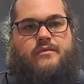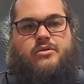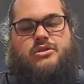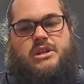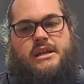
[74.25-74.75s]
for
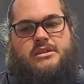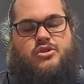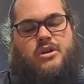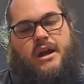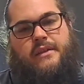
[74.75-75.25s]
the chance to
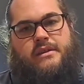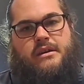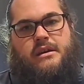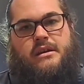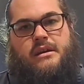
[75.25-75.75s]
try out
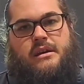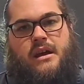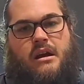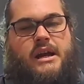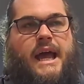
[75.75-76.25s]
the
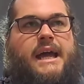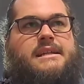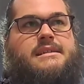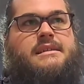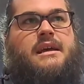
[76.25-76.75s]
Curry
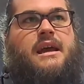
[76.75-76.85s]
8s.